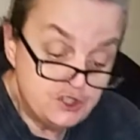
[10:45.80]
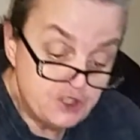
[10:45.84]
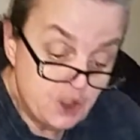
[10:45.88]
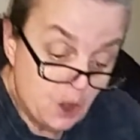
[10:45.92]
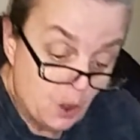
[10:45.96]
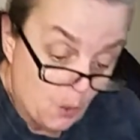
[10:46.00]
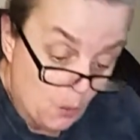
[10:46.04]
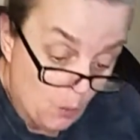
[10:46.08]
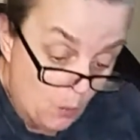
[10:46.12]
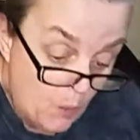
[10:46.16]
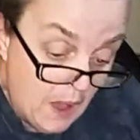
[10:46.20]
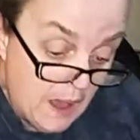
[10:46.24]

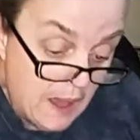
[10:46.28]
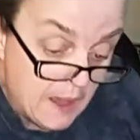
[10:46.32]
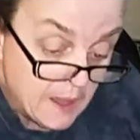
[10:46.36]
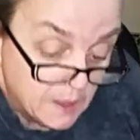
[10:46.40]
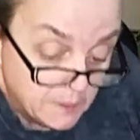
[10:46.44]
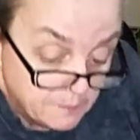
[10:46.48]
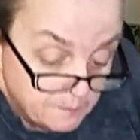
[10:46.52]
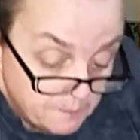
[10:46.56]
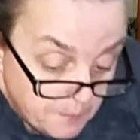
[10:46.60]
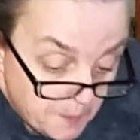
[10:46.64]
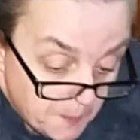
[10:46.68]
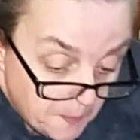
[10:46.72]
So,
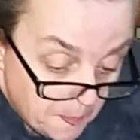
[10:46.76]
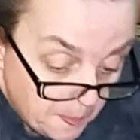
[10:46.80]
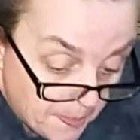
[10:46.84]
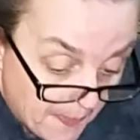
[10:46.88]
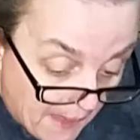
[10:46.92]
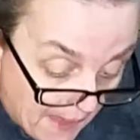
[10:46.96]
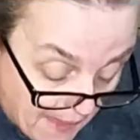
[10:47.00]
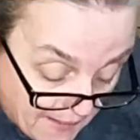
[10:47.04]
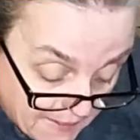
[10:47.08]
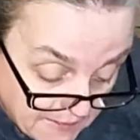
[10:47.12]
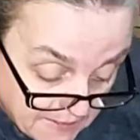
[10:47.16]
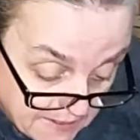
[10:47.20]

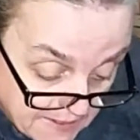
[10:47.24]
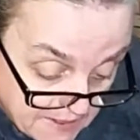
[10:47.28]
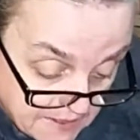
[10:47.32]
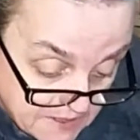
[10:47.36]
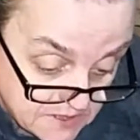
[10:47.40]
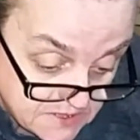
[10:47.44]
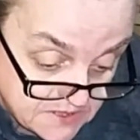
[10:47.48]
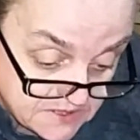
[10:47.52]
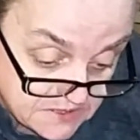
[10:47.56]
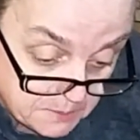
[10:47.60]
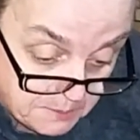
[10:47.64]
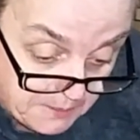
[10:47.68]
that
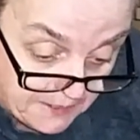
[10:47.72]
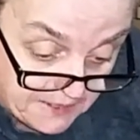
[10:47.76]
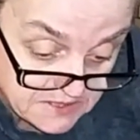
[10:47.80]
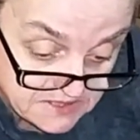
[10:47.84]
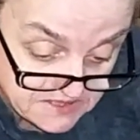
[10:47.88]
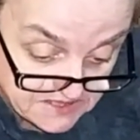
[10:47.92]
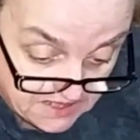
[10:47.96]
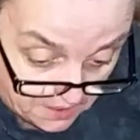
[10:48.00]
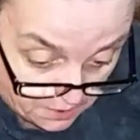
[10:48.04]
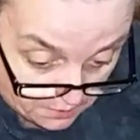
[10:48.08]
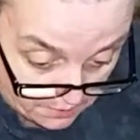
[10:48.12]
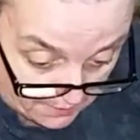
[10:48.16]
is the
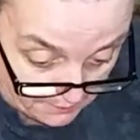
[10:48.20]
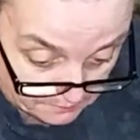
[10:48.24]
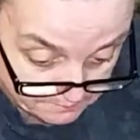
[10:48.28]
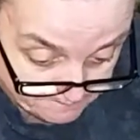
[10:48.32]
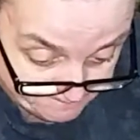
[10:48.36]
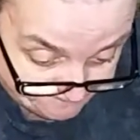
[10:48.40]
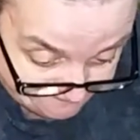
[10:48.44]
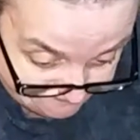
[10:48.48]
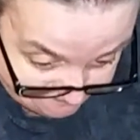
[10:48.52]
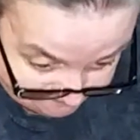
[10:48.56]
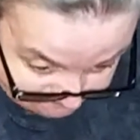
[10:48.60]
big secret.